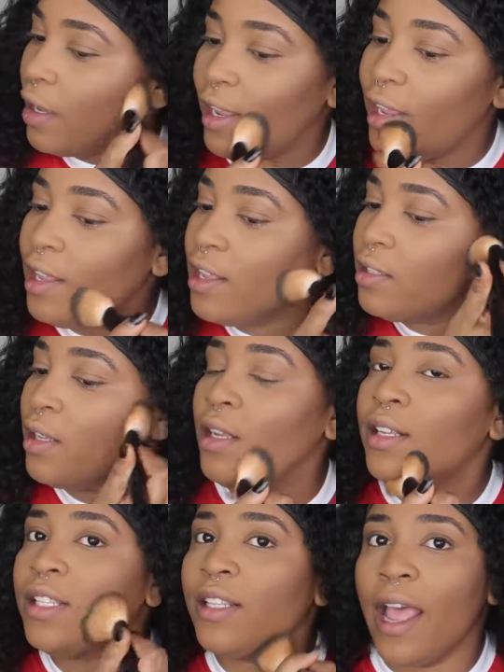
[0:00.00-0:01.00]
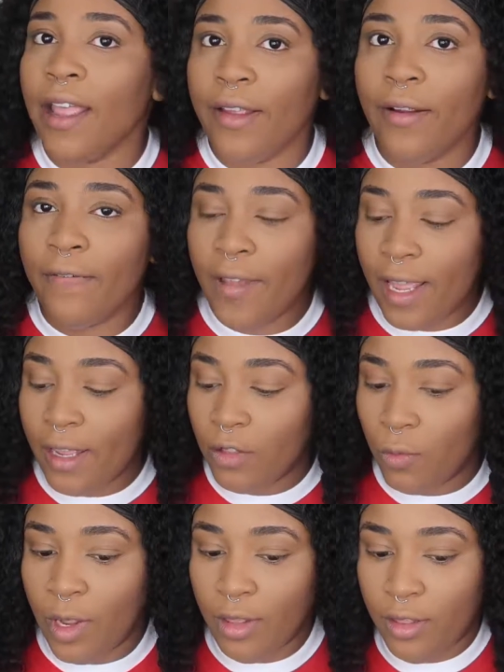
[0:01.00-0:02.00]
is set your
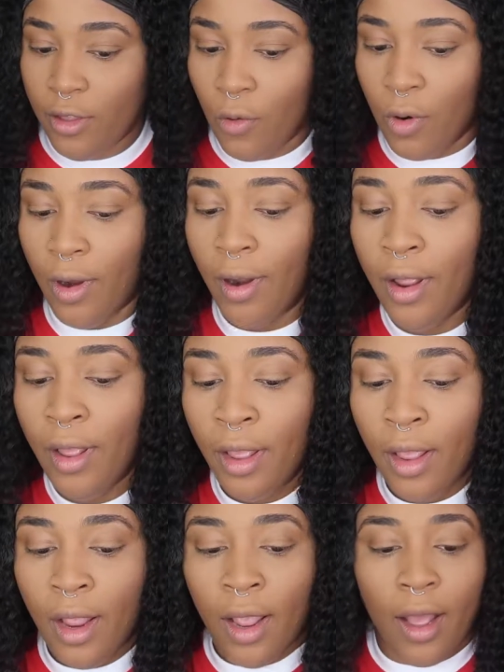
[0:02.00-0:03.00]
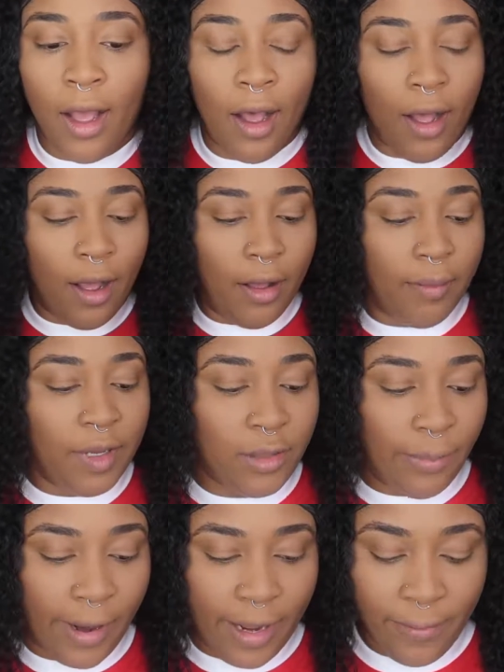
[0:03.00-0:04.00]
face with your
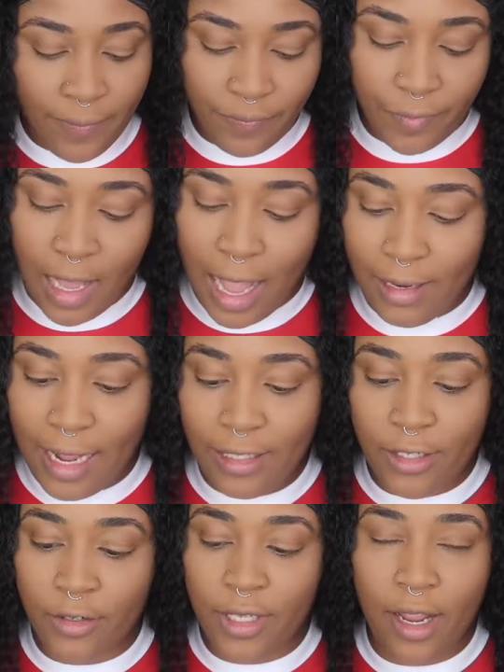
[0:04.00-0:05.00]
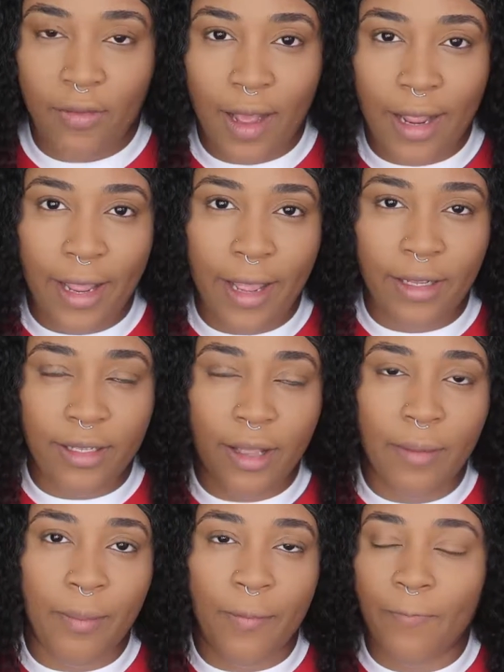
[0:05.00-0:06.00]
spray. I like to use the NYX.
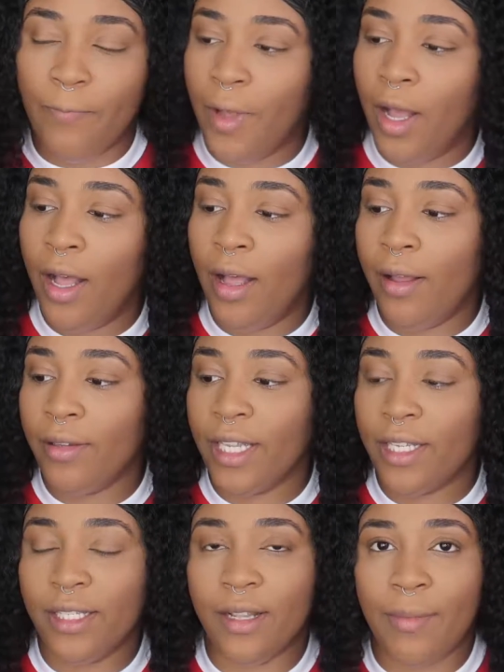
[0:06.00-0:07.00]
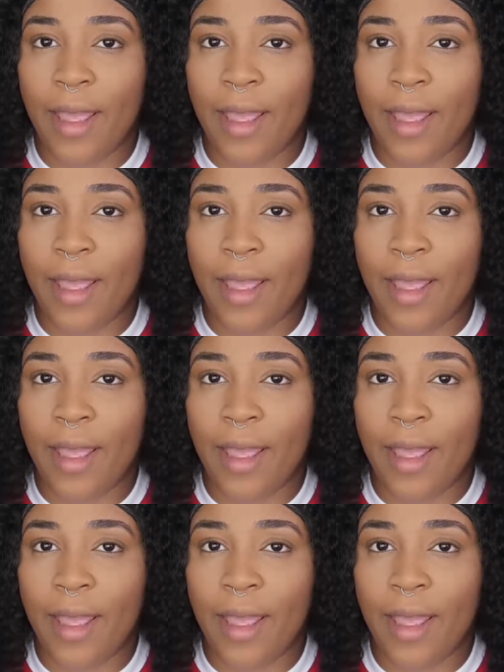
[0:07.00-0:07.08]
This is a